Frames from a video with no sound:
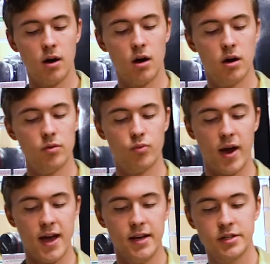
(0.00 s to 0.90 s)
uh,
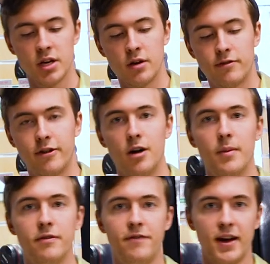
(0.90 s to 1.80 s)
rays
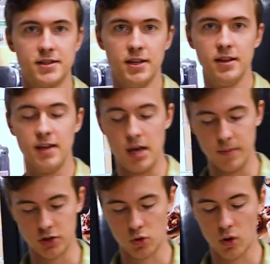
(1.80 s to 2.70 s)
from affecting the
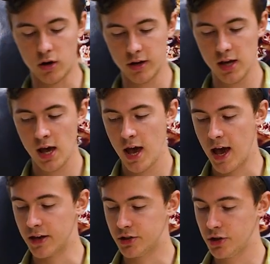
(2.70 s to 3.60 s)
image quality,
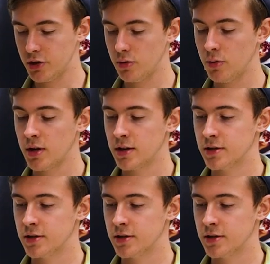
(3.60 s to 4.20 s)
and two,